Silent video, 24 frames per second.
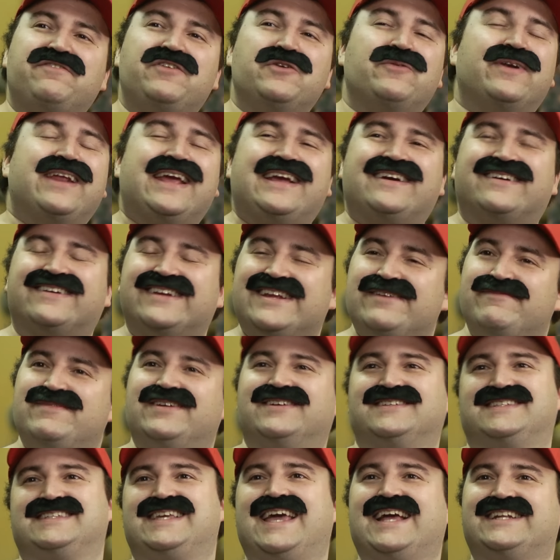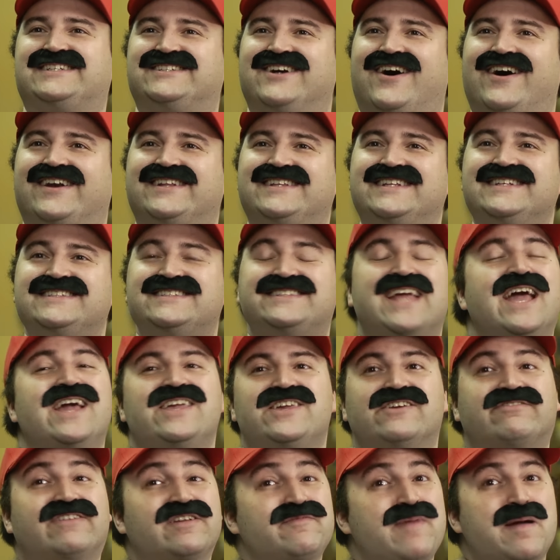if you were a criminal sketch artist,
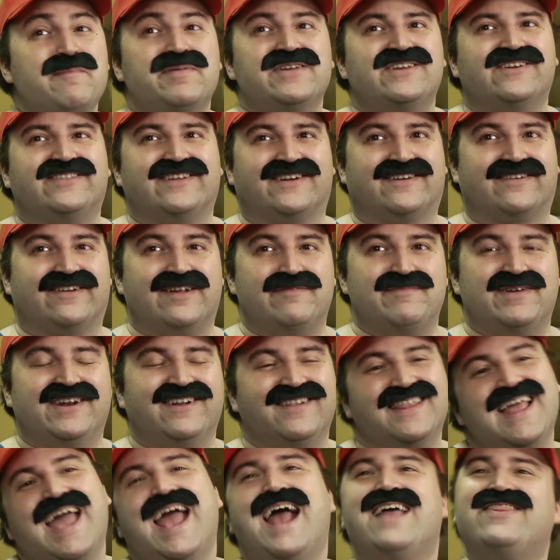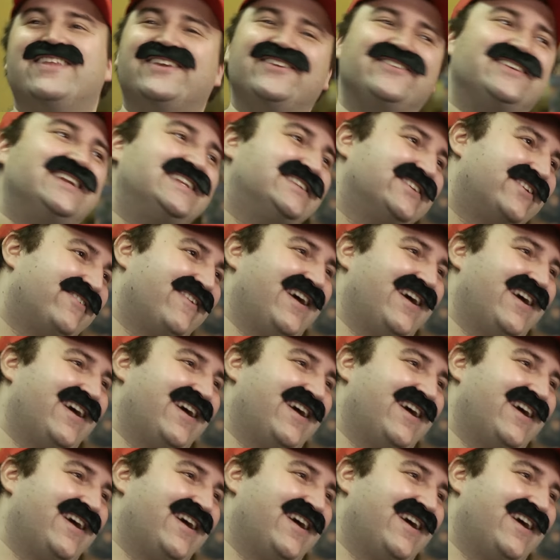you remember you're the criminal, and then you need to